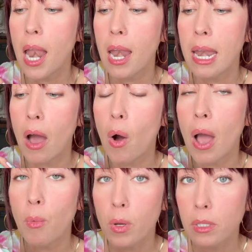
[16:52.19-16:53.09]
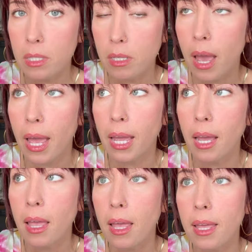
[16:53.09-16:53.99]
Now I will
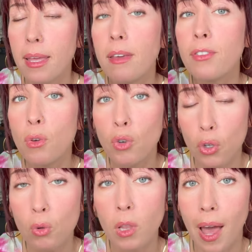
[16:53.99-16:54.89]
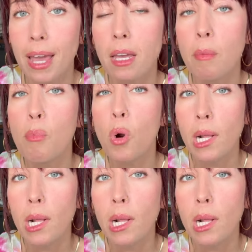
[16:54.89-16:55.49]
say, if you do like more